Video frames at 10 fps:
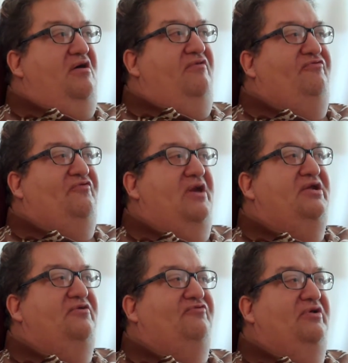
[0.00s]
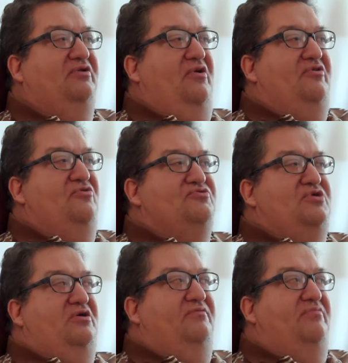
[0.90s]
Freddie the Freeloader, who was
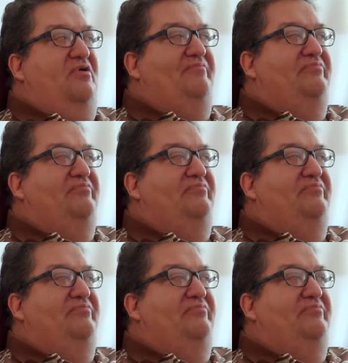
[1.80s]
like a